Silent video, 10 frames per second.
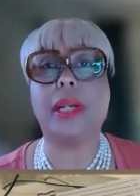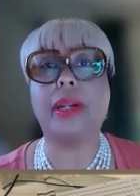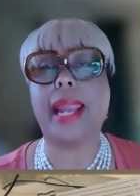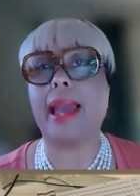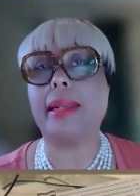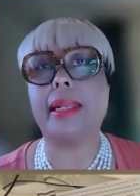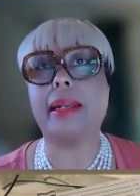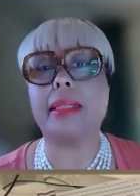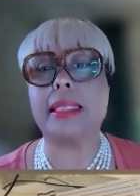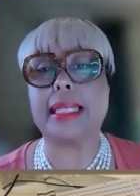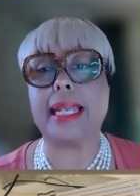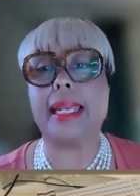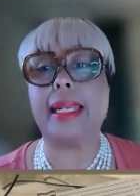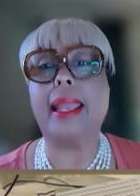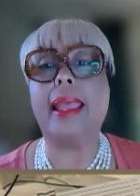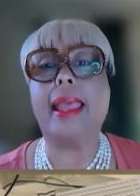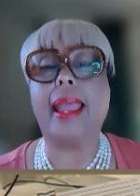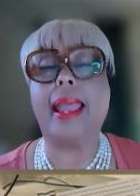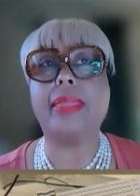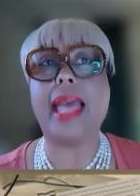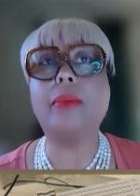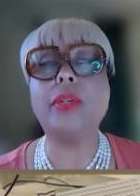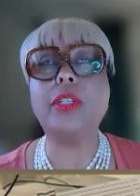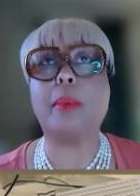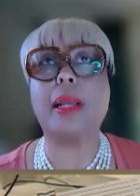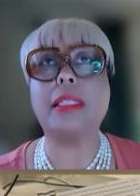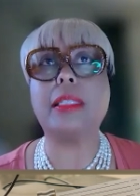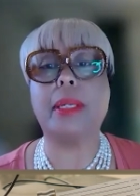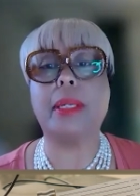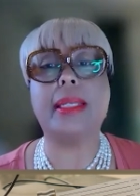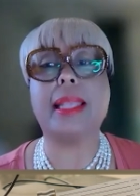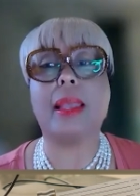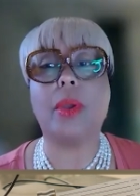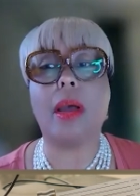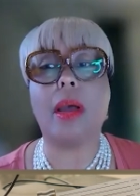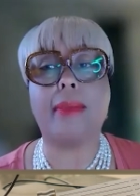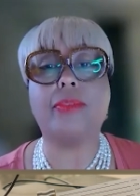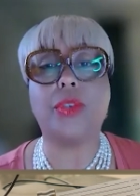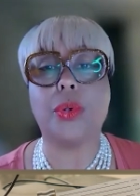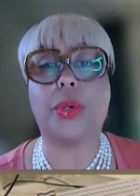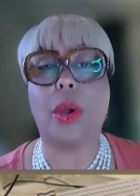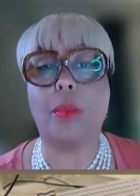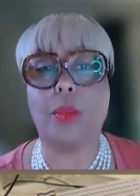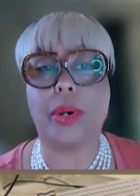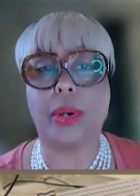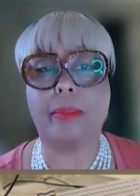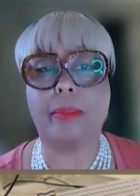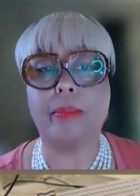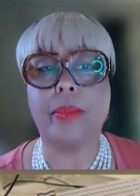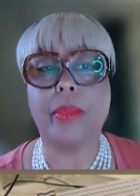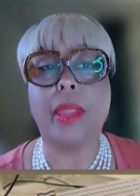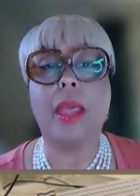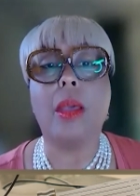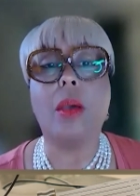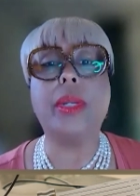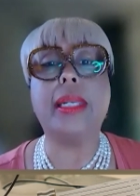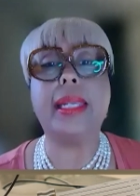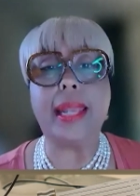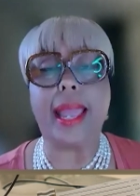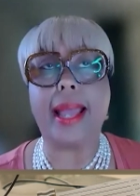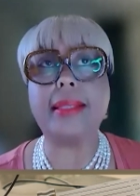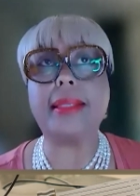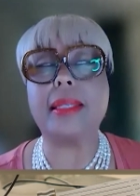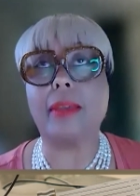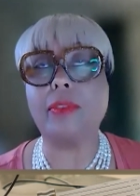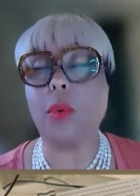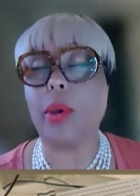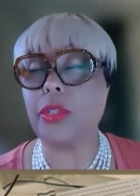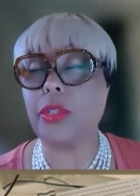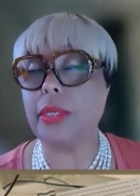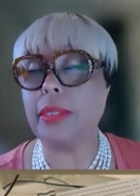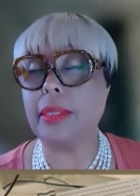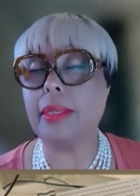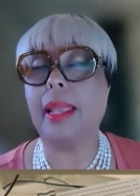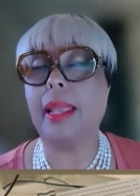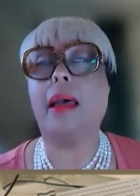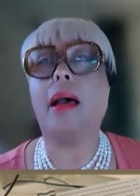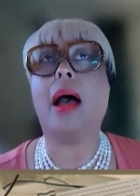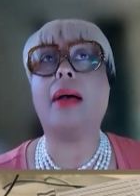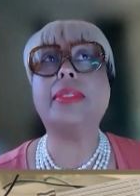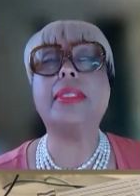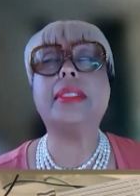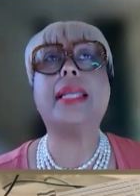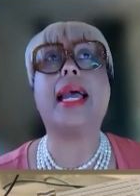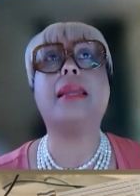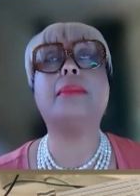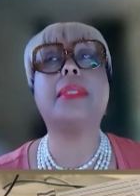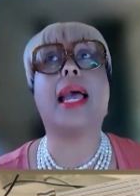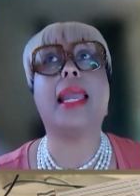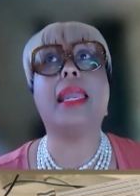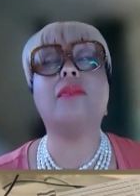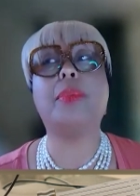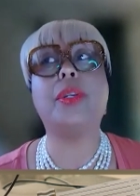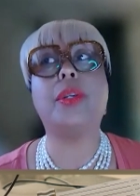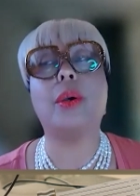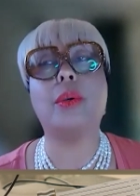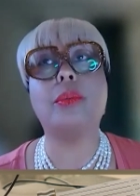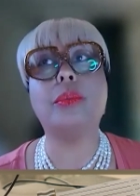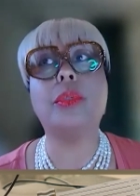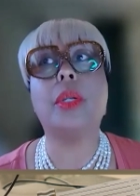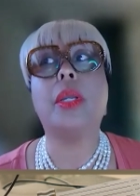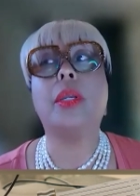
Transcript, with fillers: our country, our county, and our state and that responsibility is that we all have to do our homework. We mm-hmm. need to ask the tough questions. Oftentimes, I have been known